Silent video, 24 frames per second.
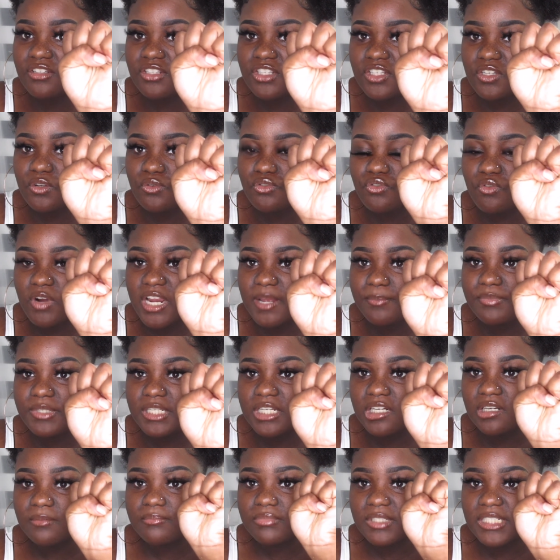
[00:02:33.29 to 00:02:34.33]
so cramped
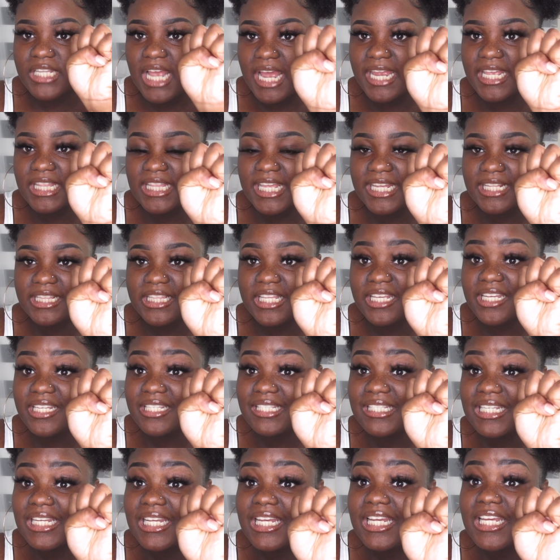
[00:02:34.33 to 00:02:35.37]
up tight like
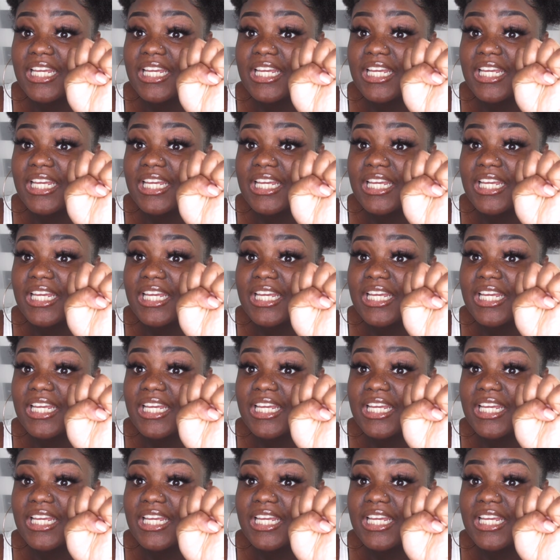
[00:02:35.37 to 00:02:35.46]
this,